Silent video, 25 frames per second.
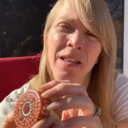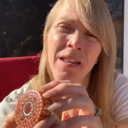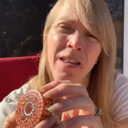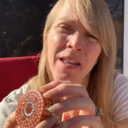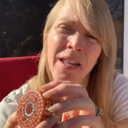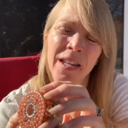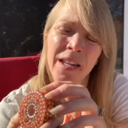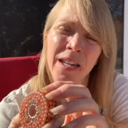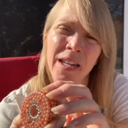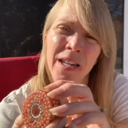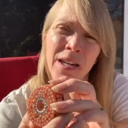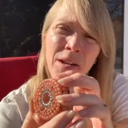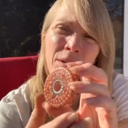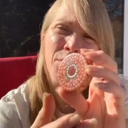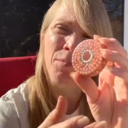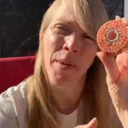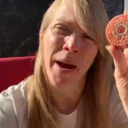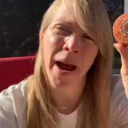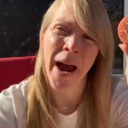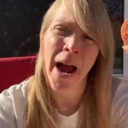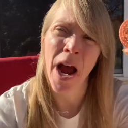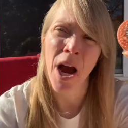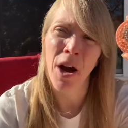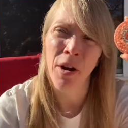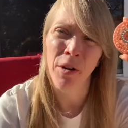the
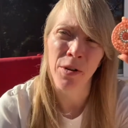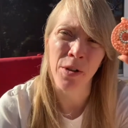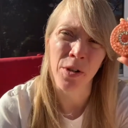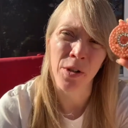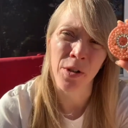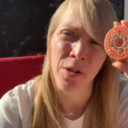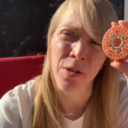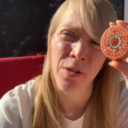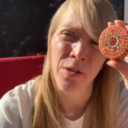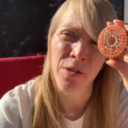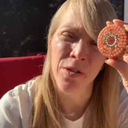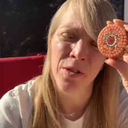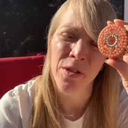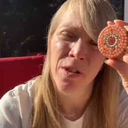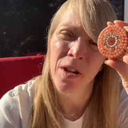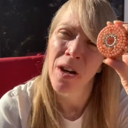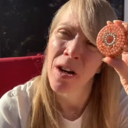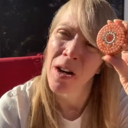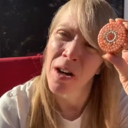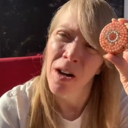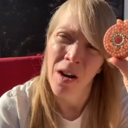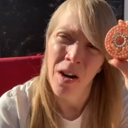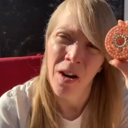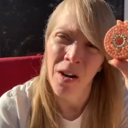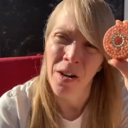powders
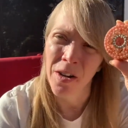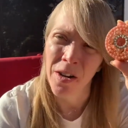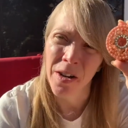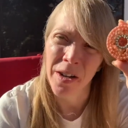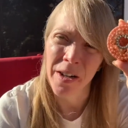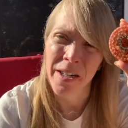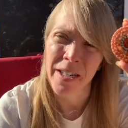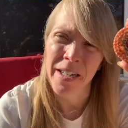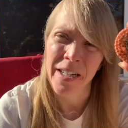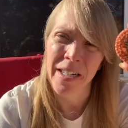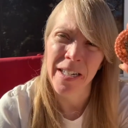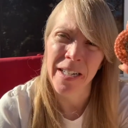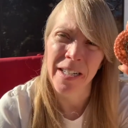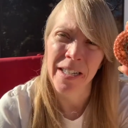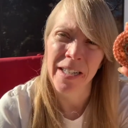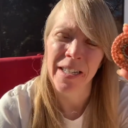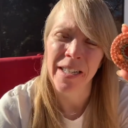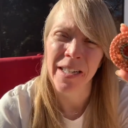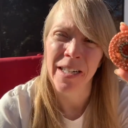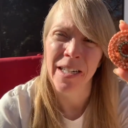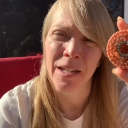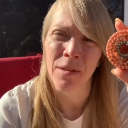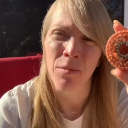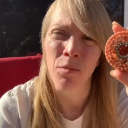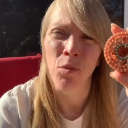are going to get
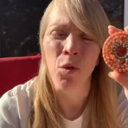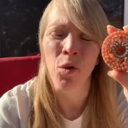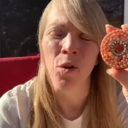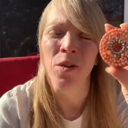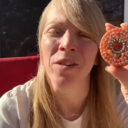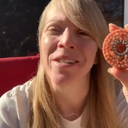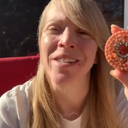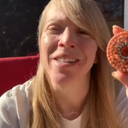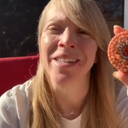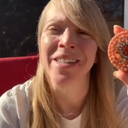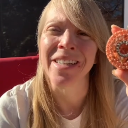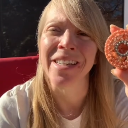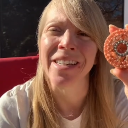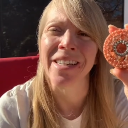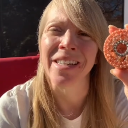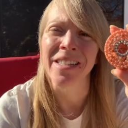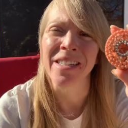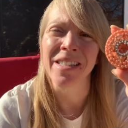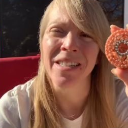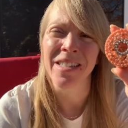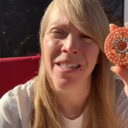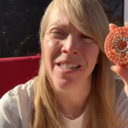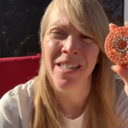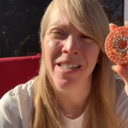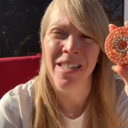the more
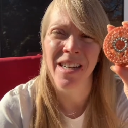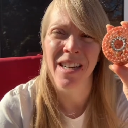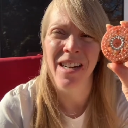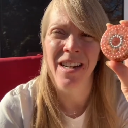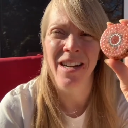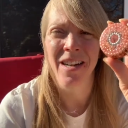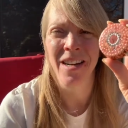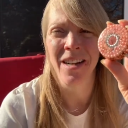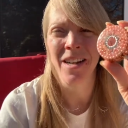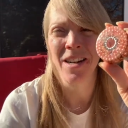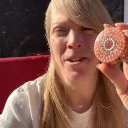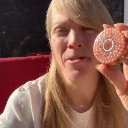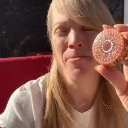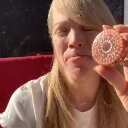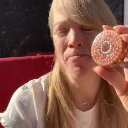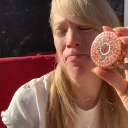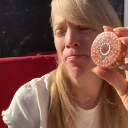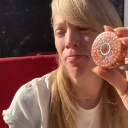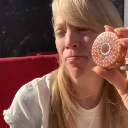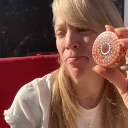dense um,